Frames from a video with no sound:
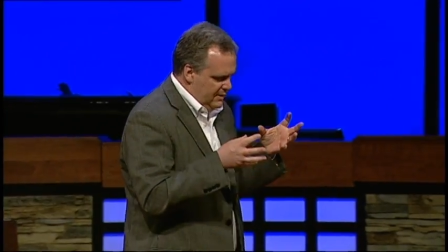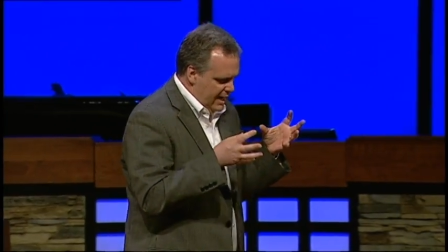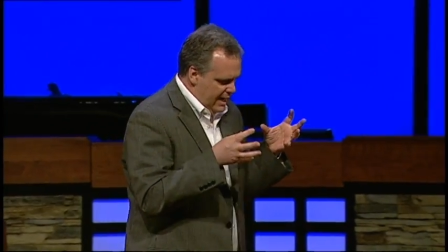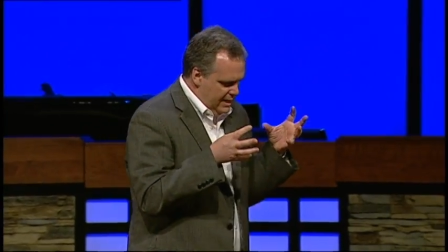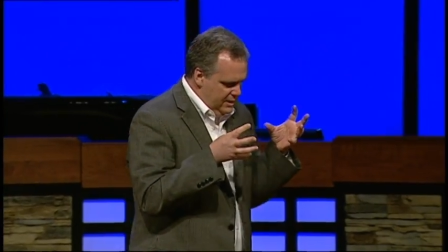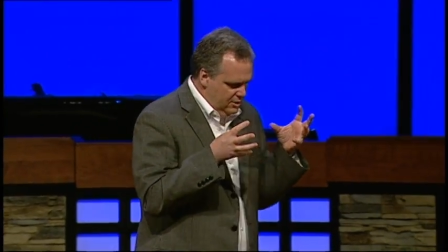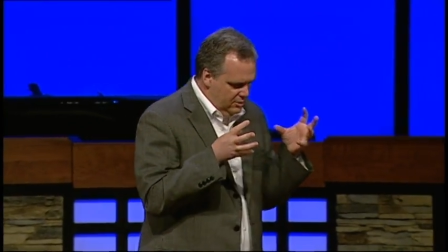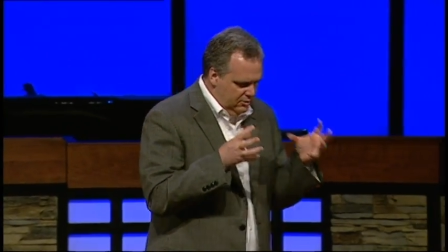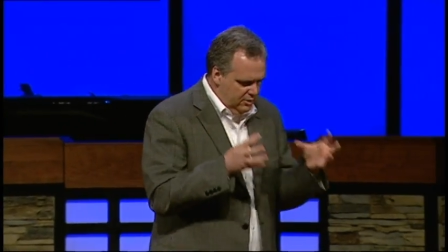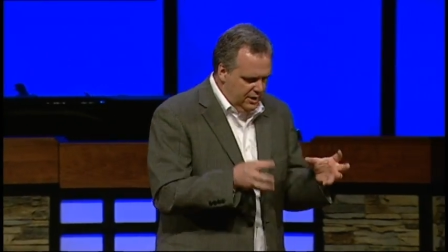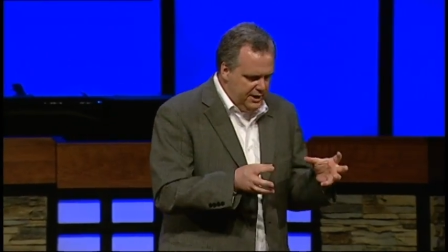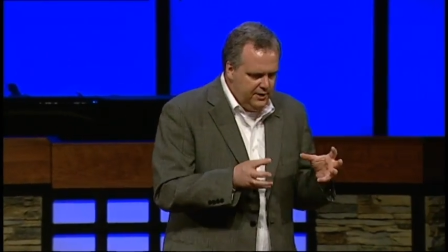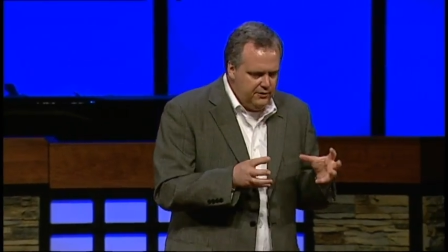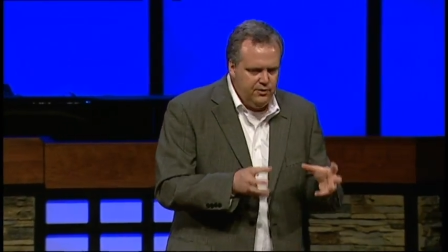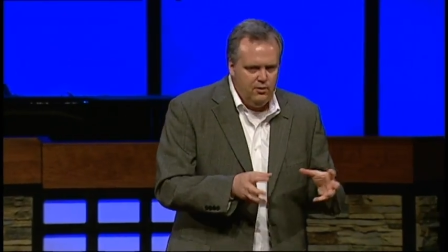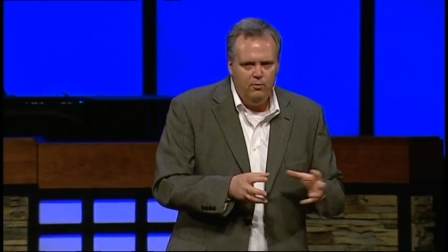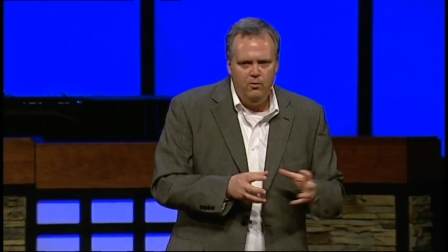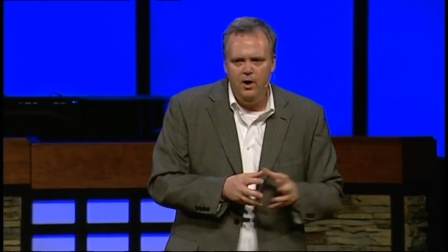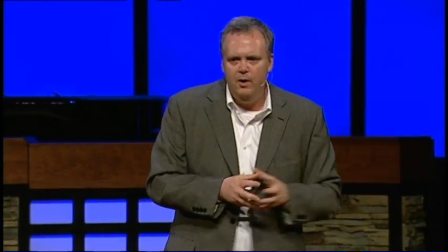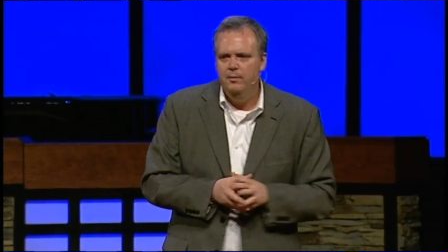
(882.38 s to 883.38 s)
and you look at
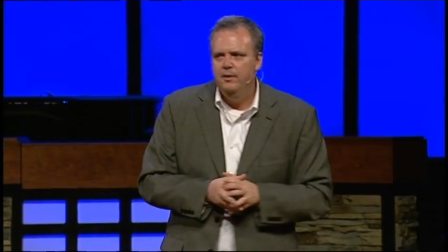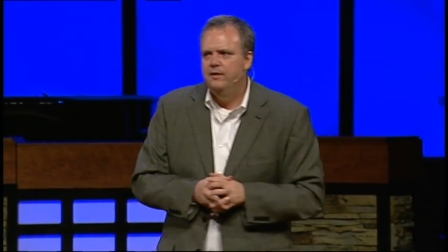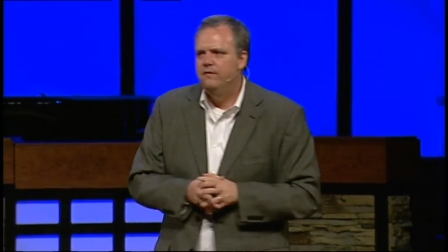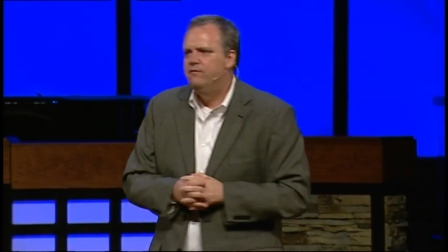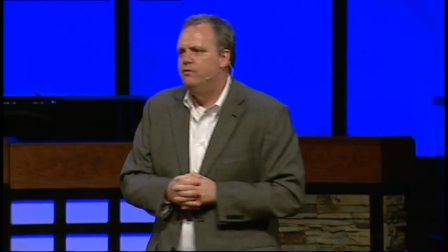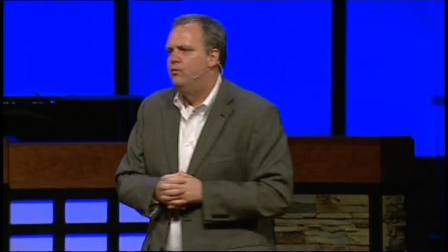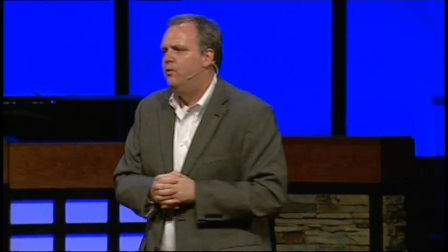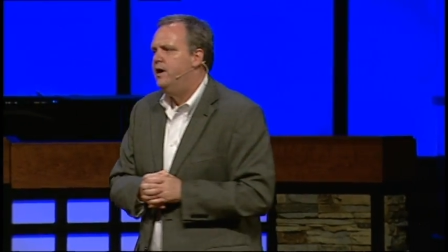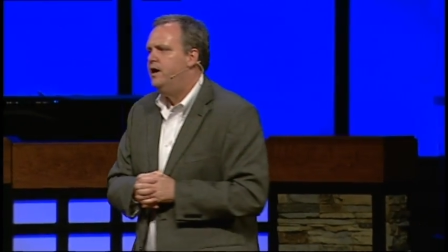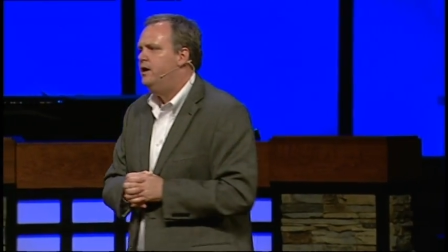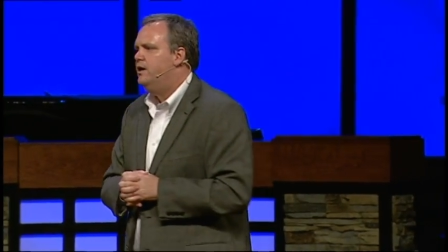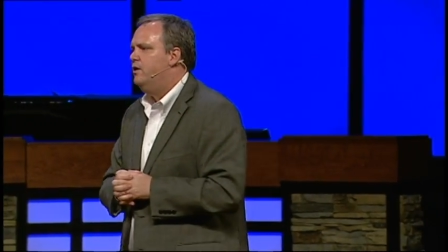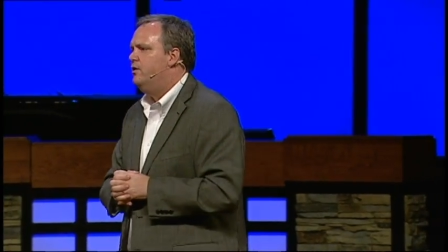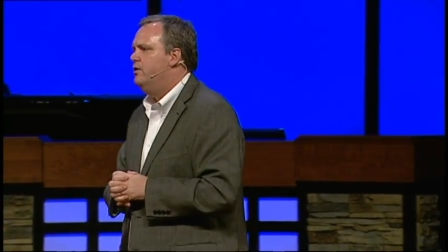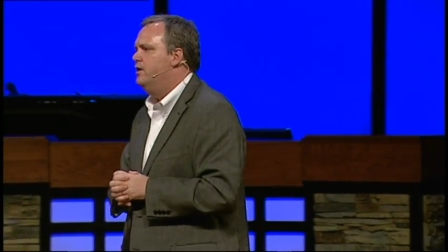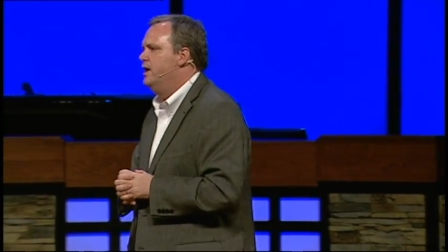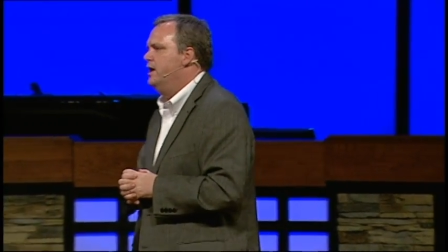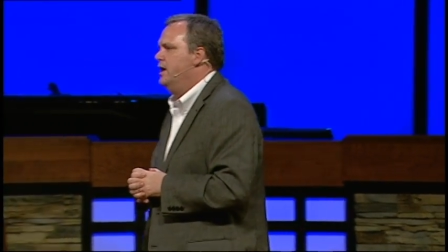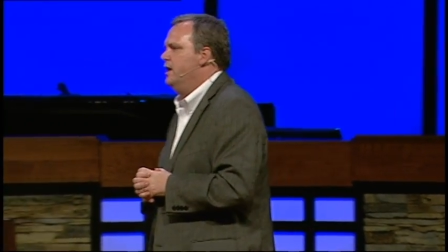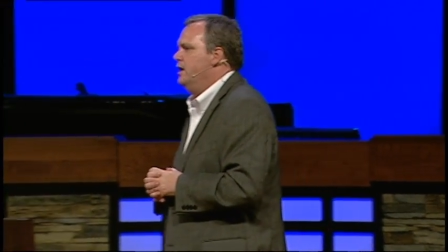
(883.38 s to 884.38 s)
the woman of the well,